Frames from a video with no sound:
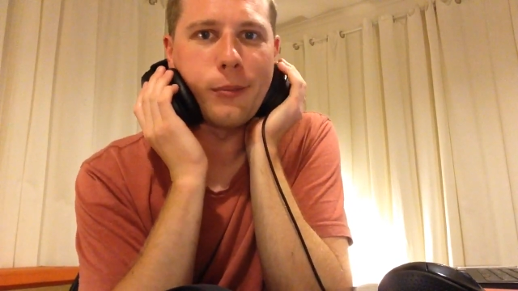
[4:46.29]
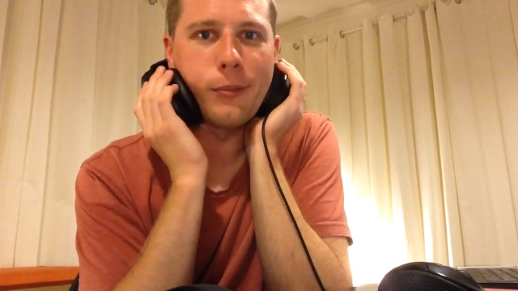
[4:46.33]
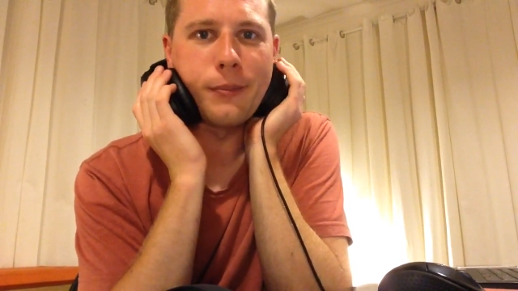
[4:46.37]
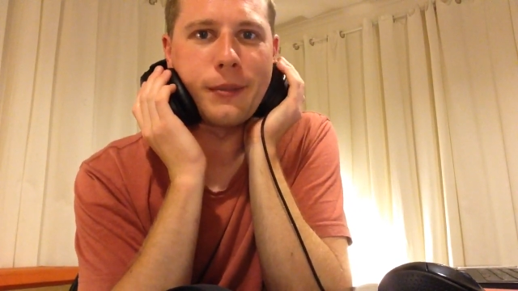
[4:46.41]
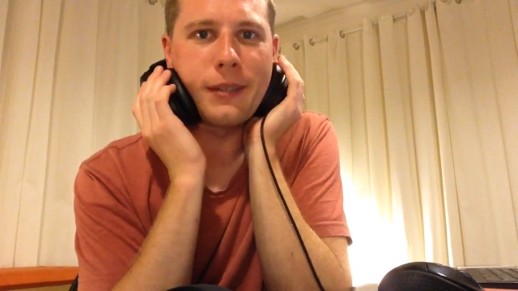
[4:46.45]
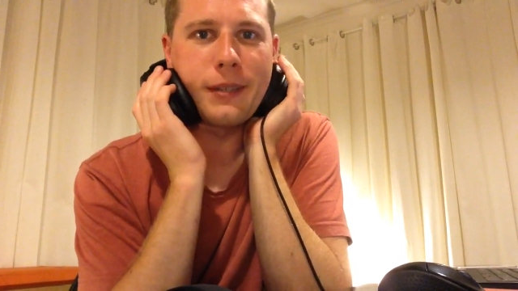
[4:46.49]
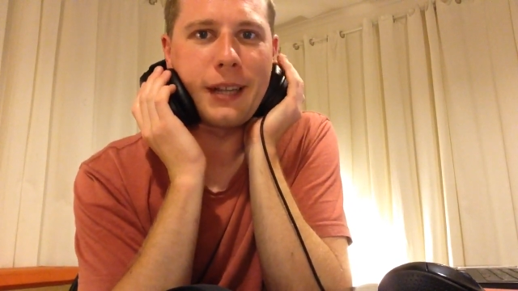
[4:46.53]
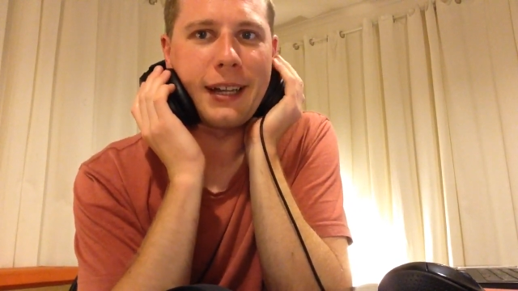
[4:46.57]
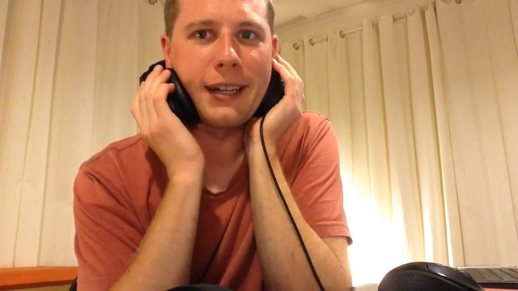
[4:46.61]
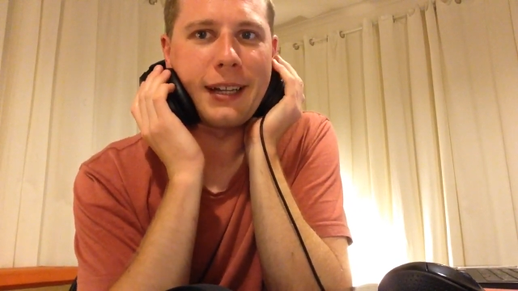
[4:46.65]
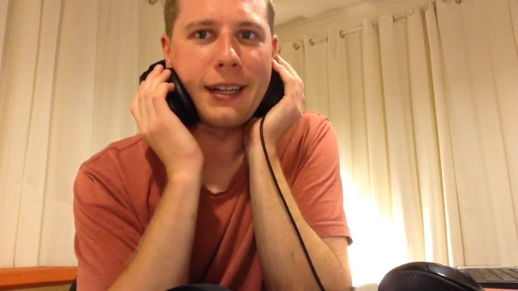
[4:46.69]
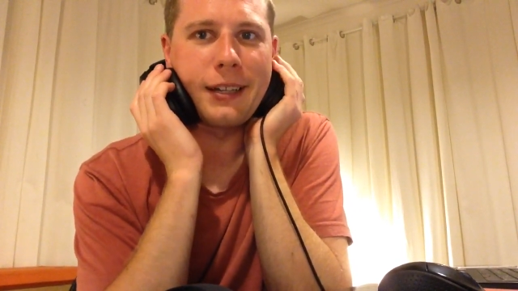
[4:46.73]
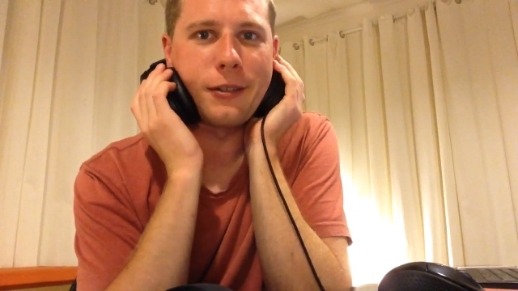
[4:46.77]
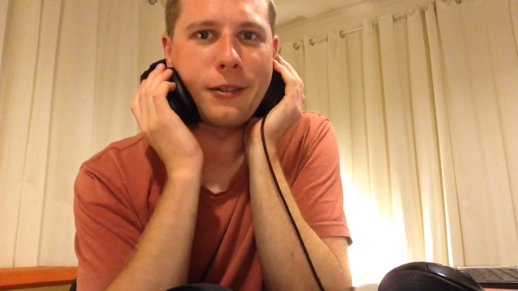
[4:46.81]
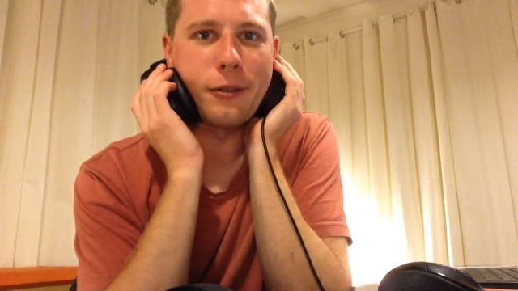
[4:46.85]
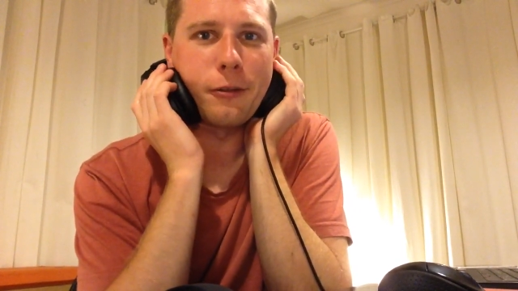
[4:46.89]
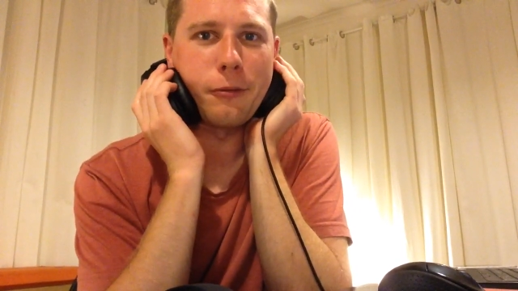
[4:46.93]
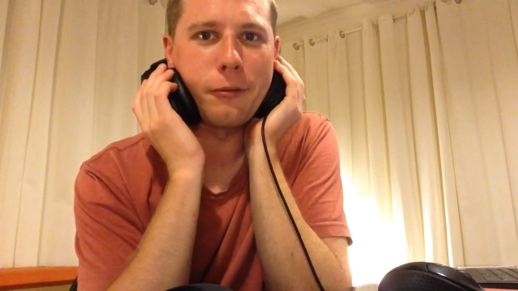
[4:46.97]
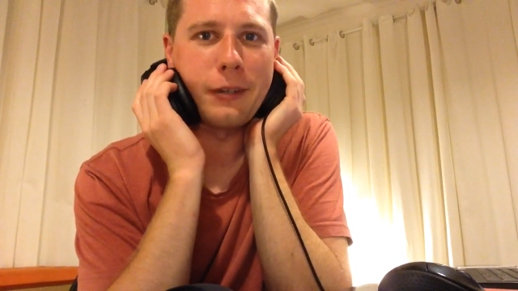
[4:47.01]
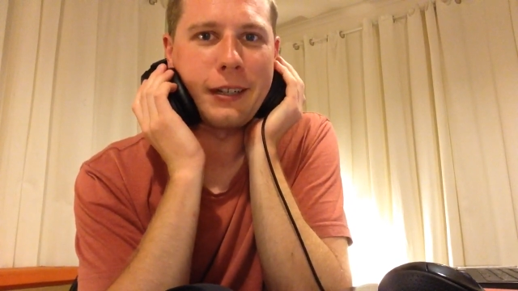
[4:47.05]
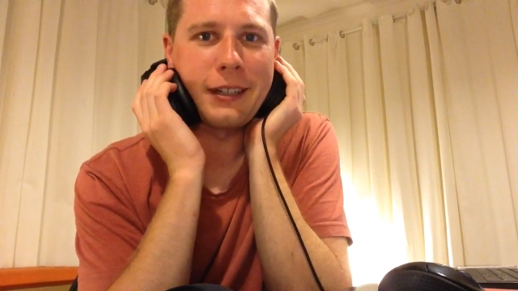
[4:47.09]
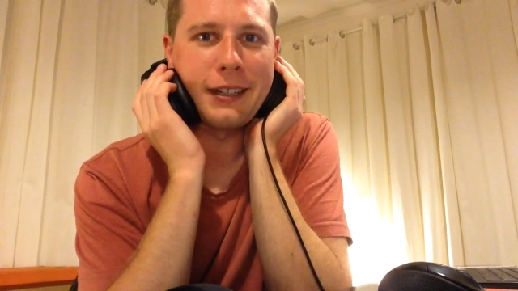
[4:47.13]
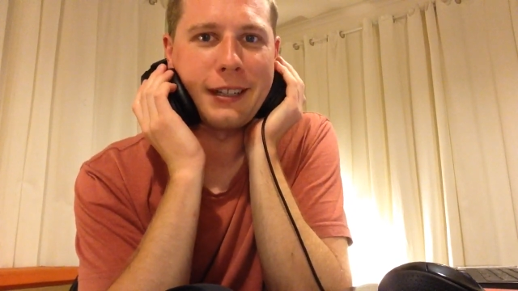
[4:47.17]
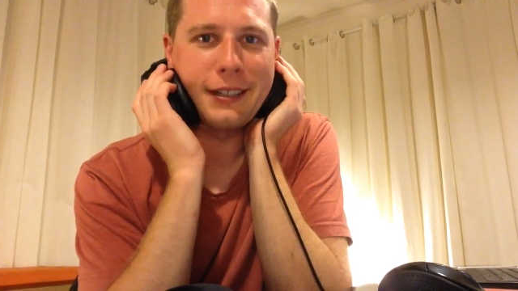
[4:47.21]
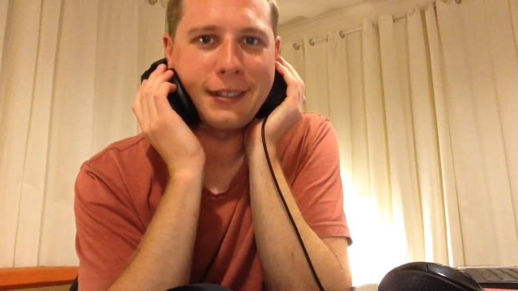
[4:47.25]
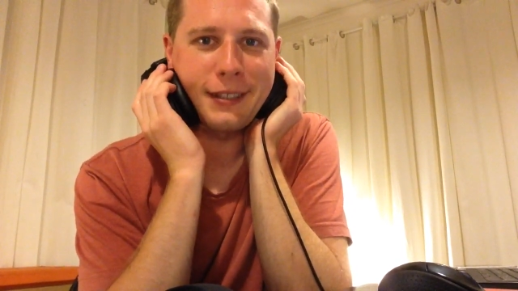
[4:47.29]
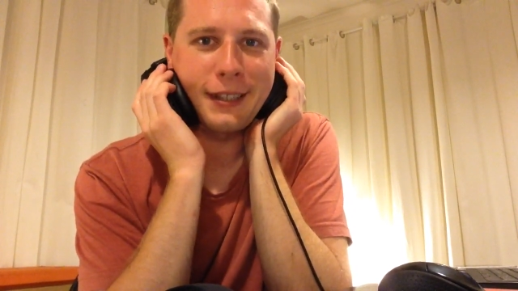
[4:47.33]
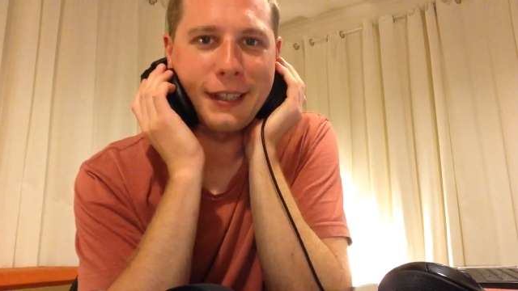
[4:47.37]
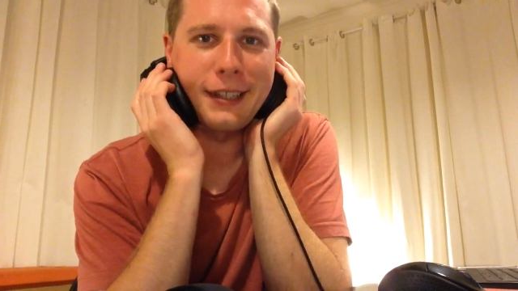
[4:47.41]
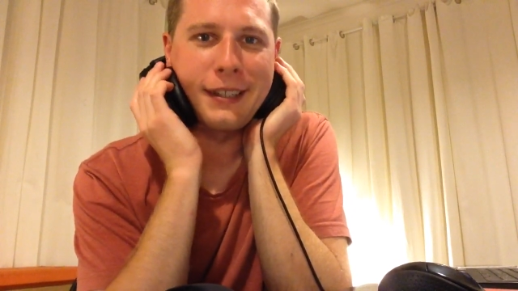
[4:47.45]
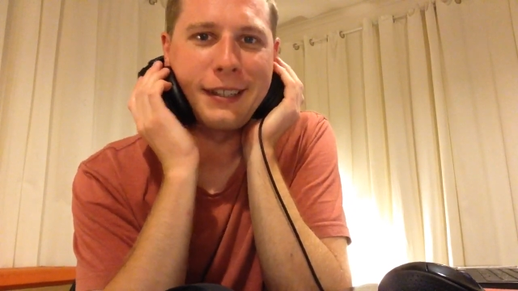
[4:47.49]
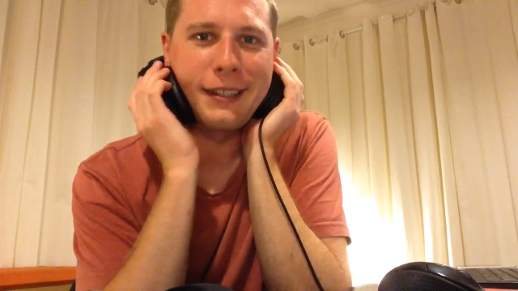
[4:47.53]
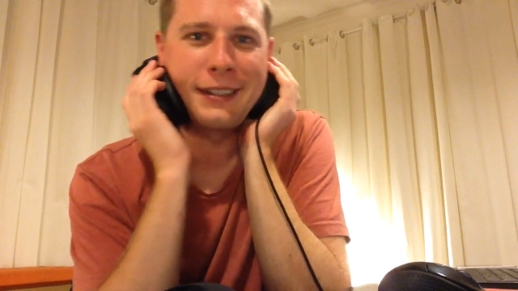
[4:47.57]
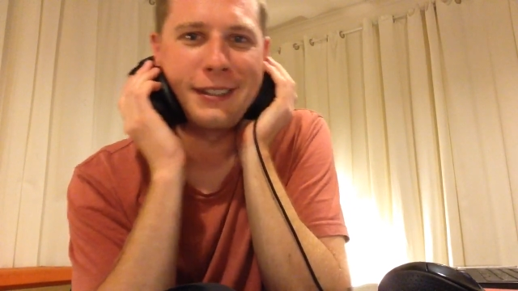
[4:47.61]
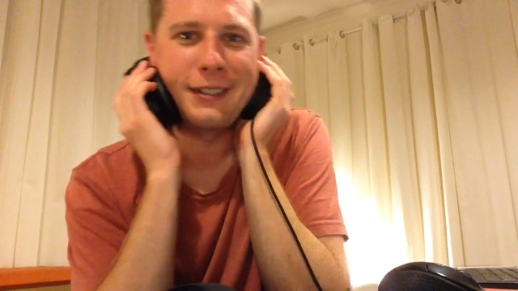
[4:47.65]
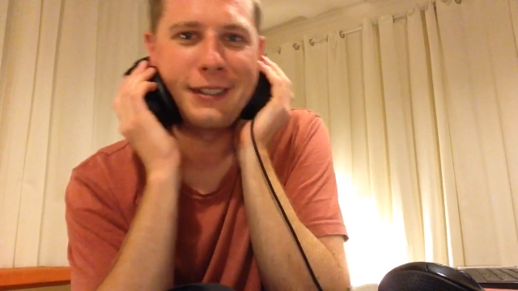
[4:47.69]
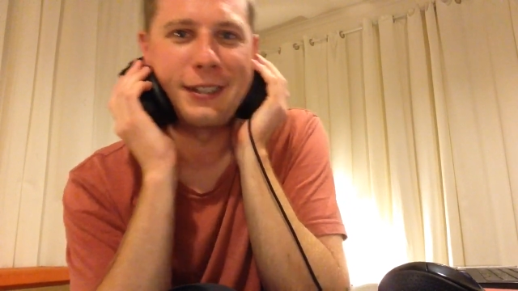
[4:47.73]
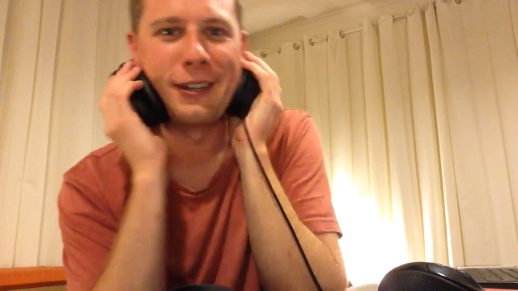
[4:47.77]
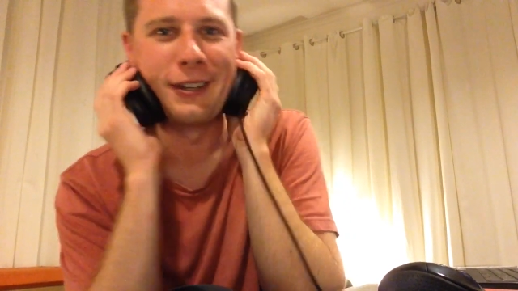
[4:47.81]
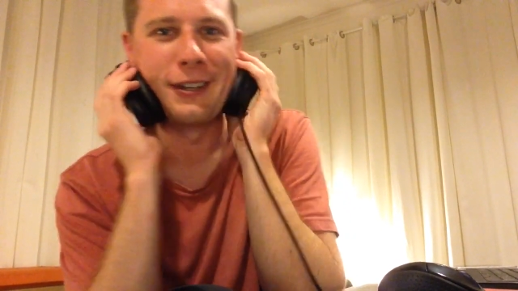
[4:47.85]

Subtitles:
I need to re-listen to